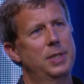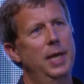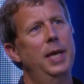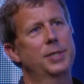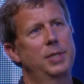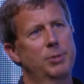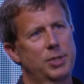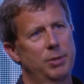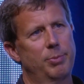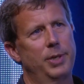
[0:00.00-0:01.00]
Yeah, it seems
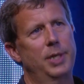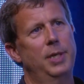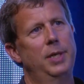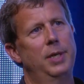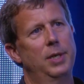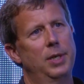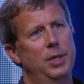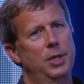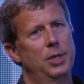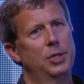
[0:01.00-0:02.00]
still pretty
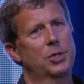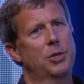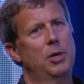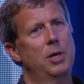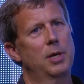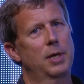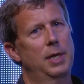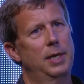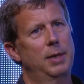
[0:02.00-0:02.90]
strong.